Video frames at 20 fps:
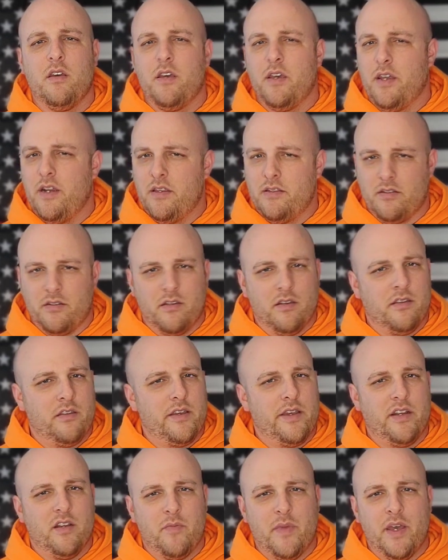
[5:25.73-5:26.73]
And it's a good
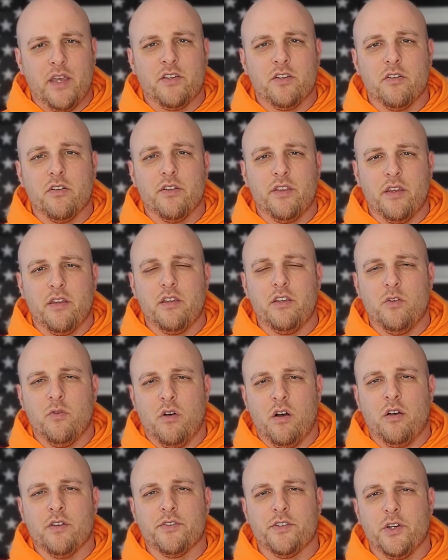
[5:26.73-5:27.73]
thing to make sure that you
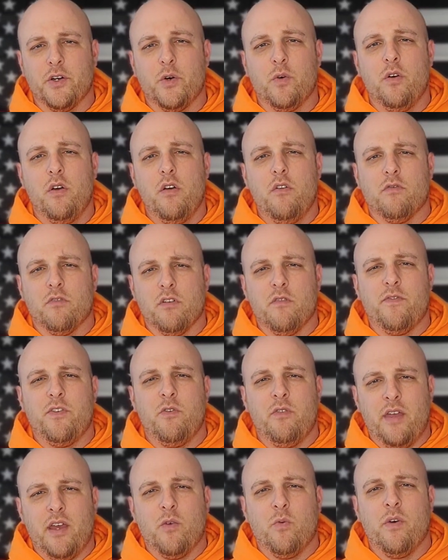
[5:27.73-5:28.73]
also review
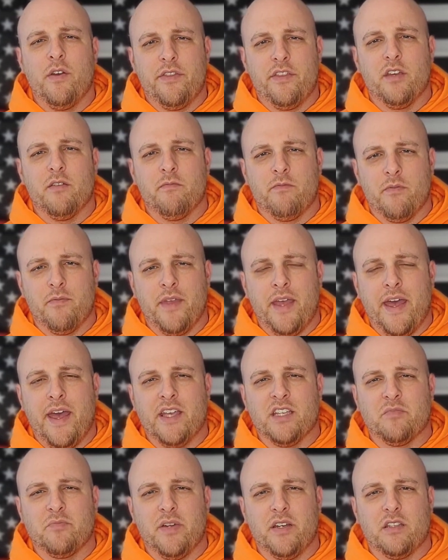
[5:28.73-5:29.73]
that with them from the
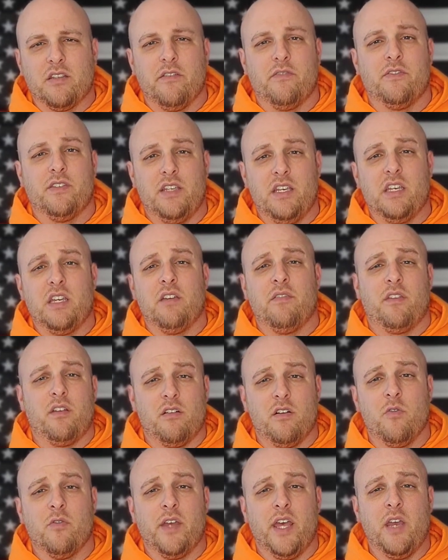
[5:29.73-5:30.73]
aspect of seeing if they're
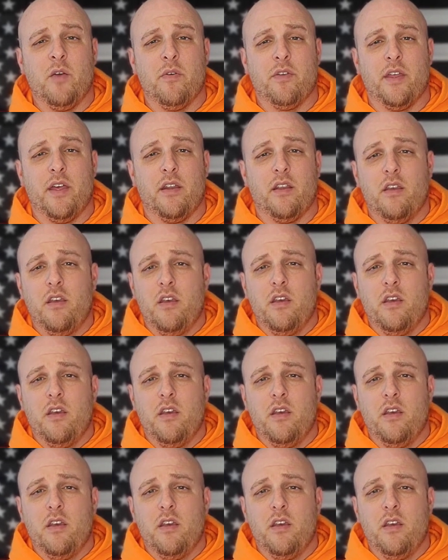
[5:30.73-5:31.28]
okay with it.